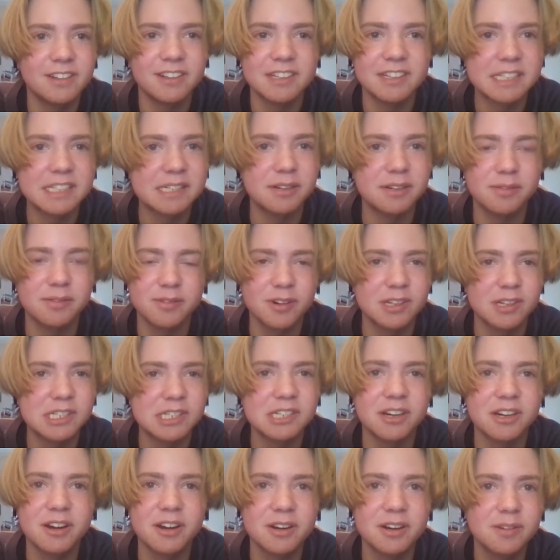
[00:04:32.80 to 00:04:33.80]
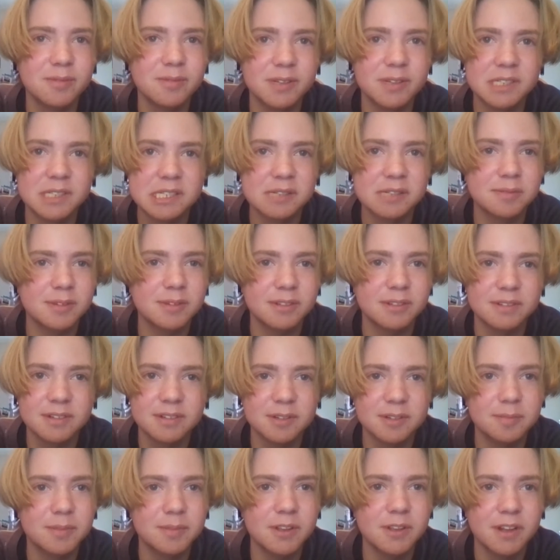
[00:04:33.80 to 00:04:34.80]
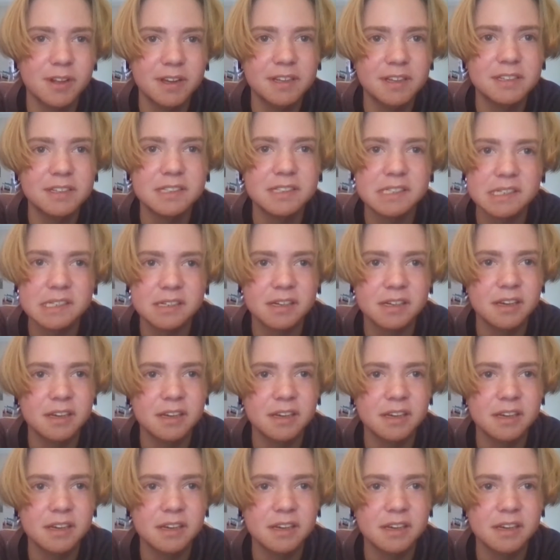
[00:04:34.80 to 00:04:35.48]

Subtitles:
I just get frustrated when someone complains,